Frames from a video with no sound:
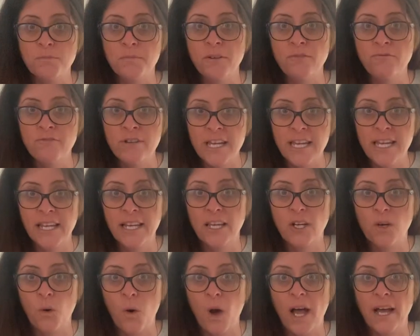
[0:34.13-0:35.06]
be really
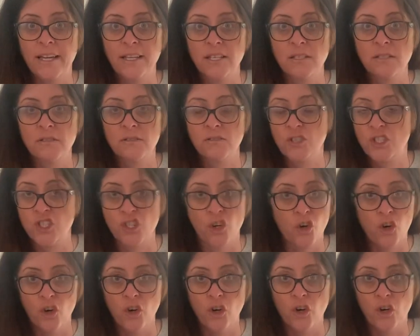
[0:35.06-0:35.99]
quite
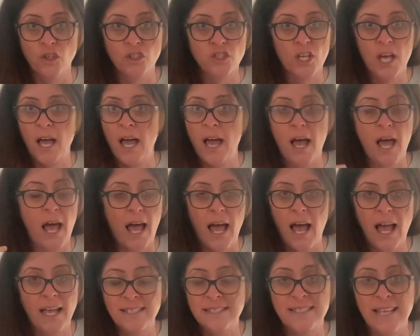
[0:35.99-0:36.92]
short,
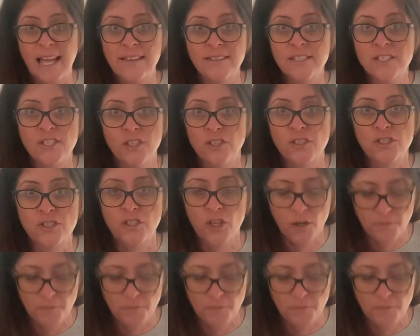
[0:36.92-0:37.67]
a sentence, no